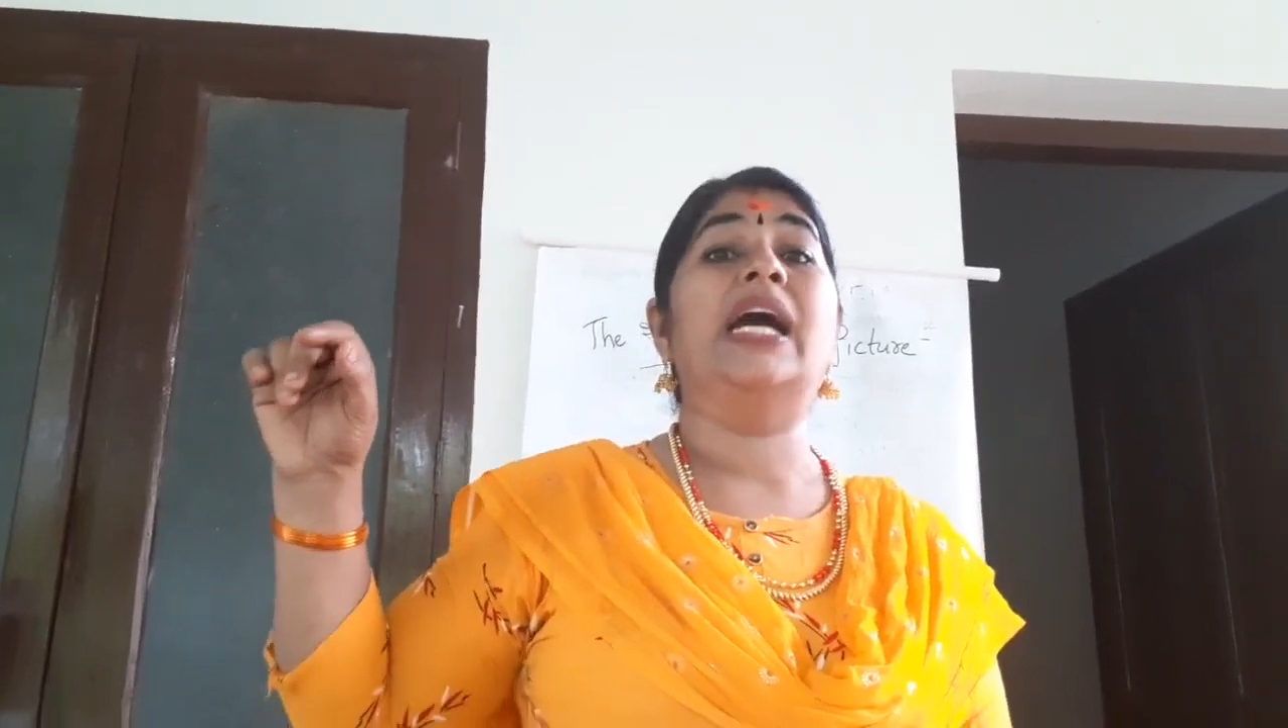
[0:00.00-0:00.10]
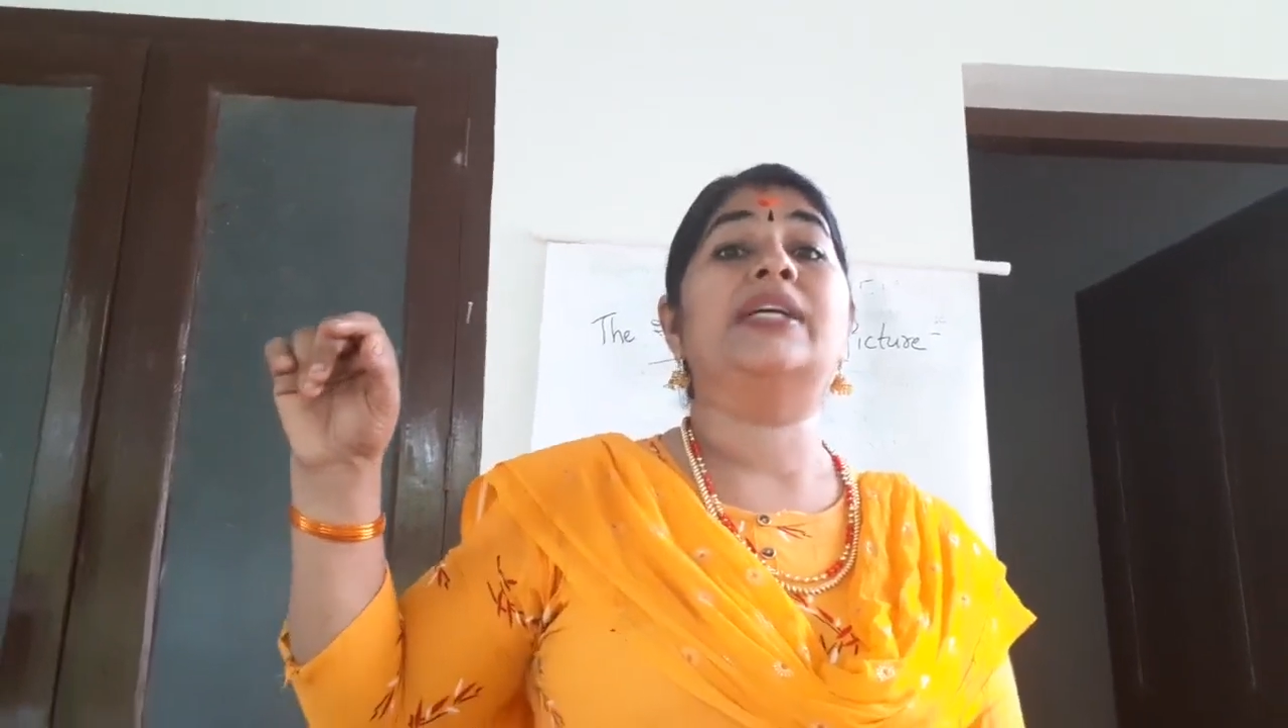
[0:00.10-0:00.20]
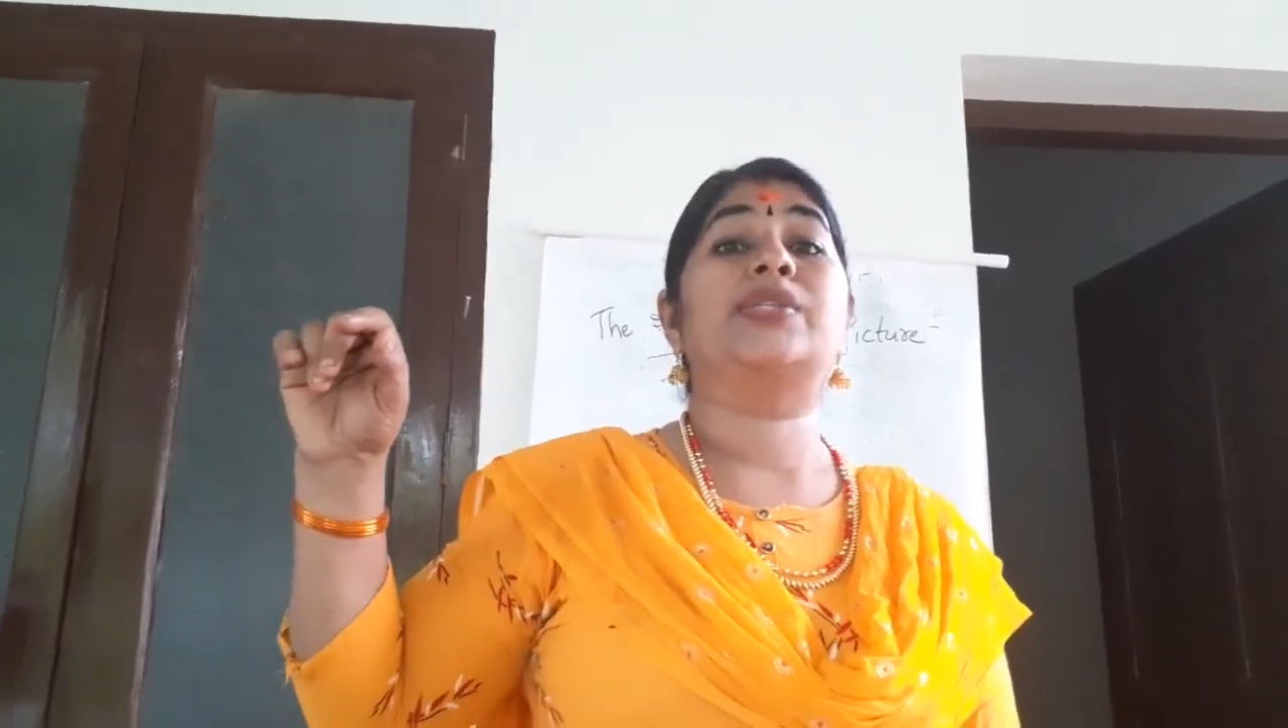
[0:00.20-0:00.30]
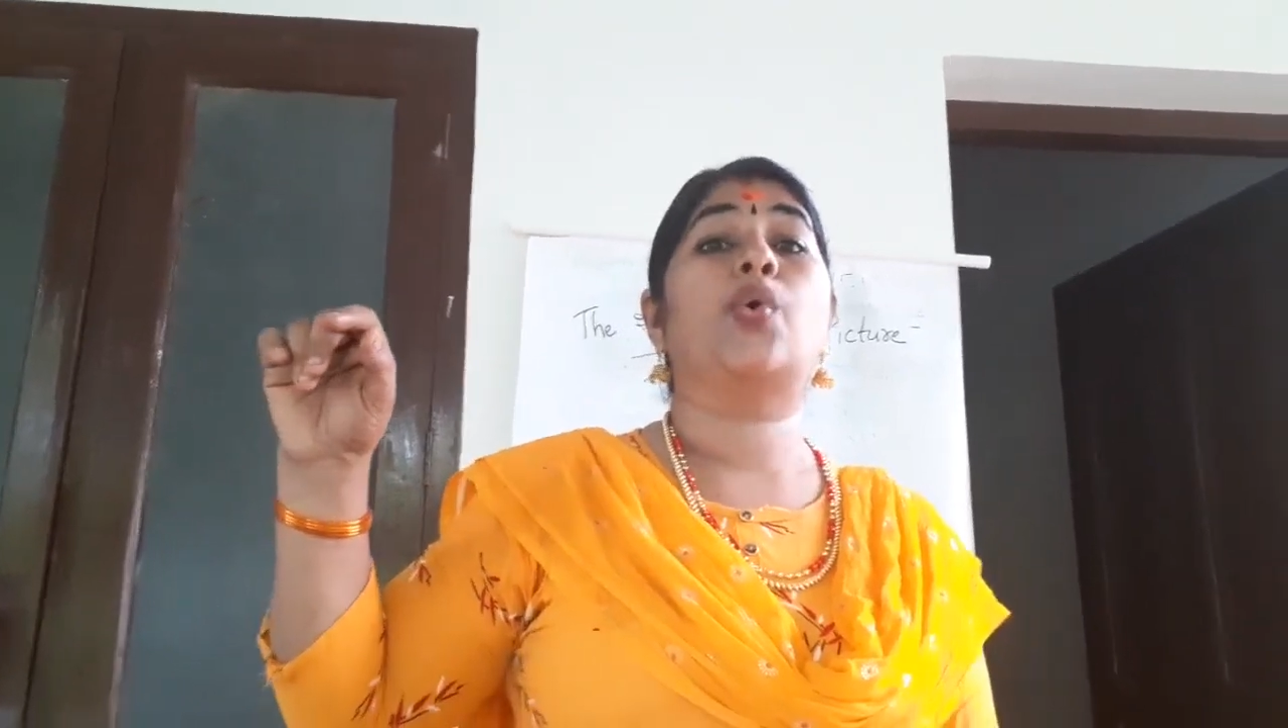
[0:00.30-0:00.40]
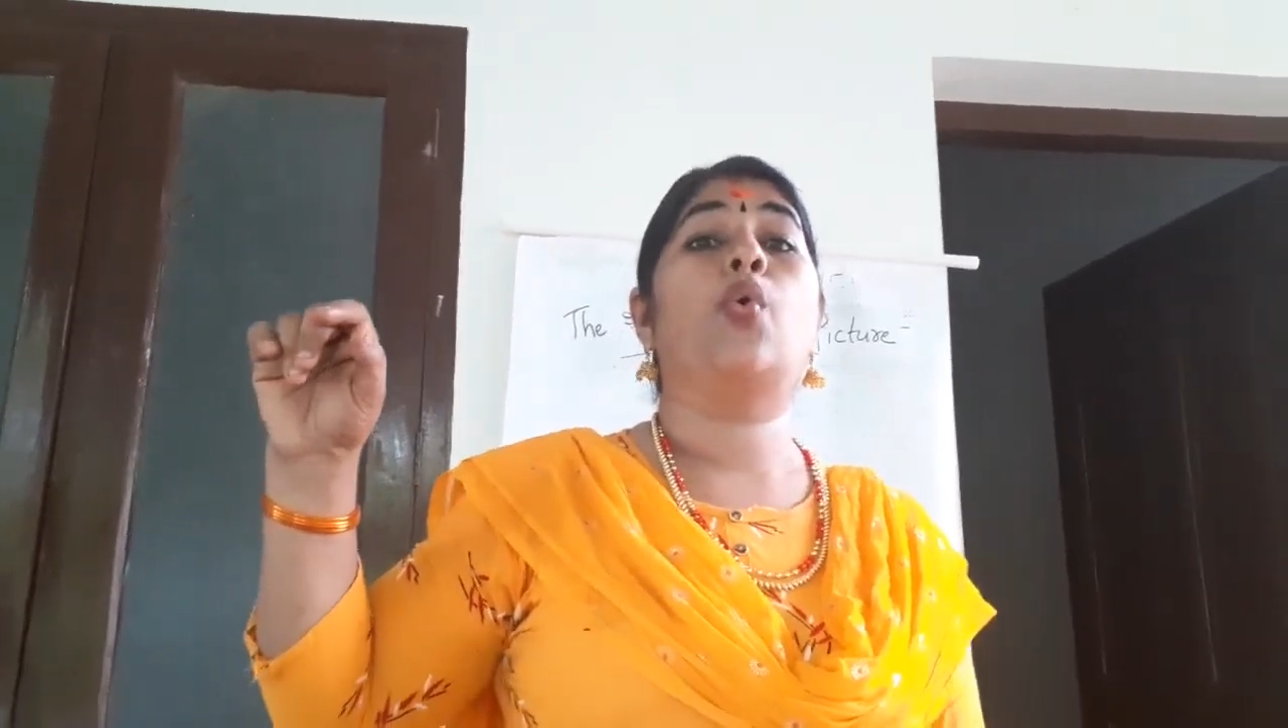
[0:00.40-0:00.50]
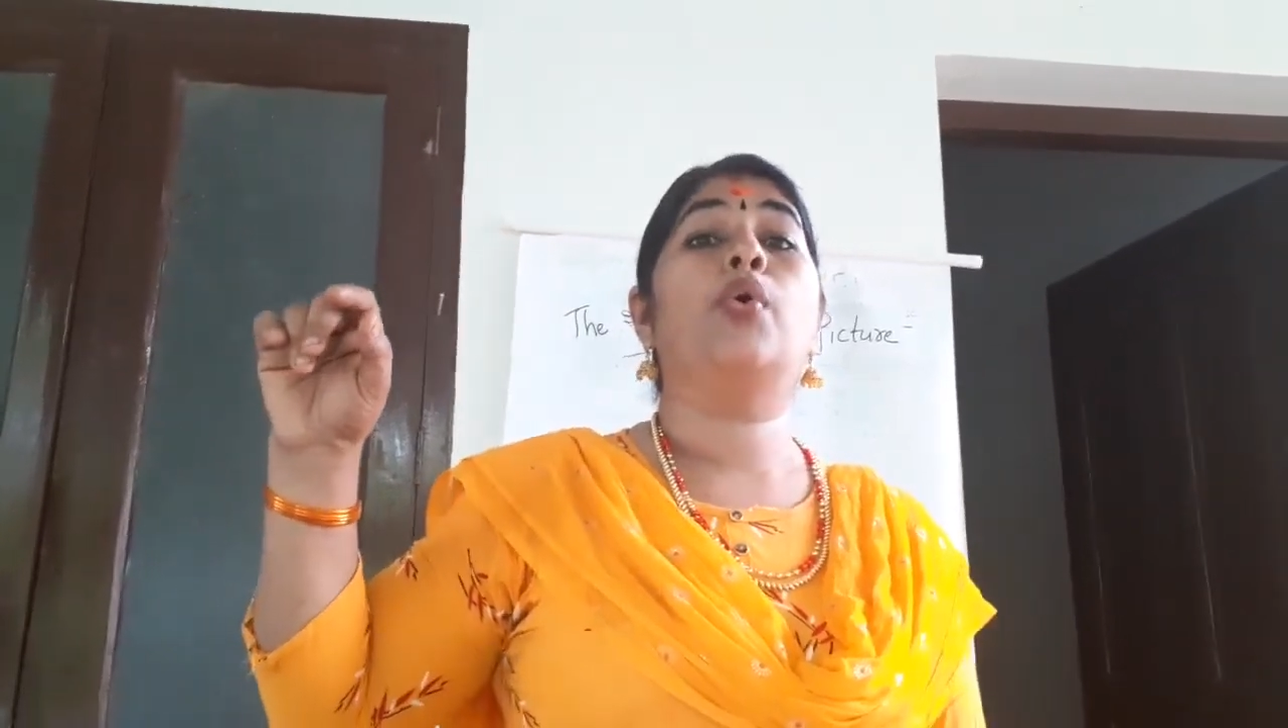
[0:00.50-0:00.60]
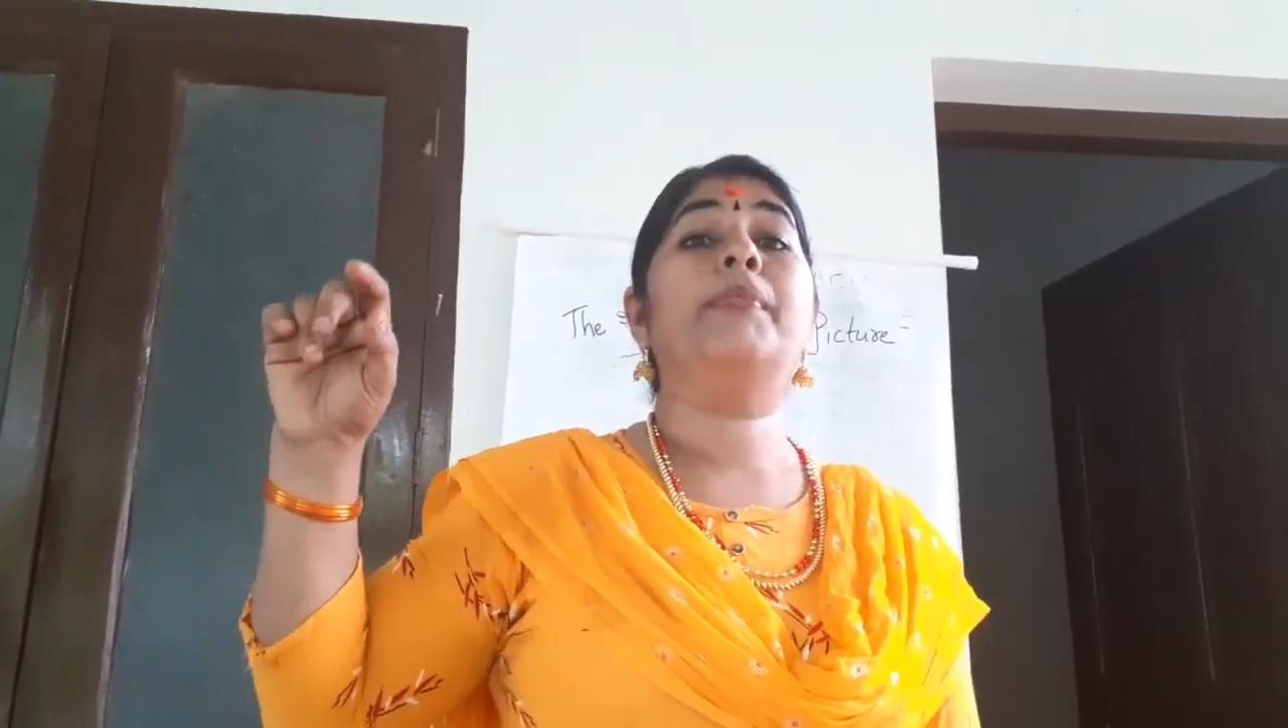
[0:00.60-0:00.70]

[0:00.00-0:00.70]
so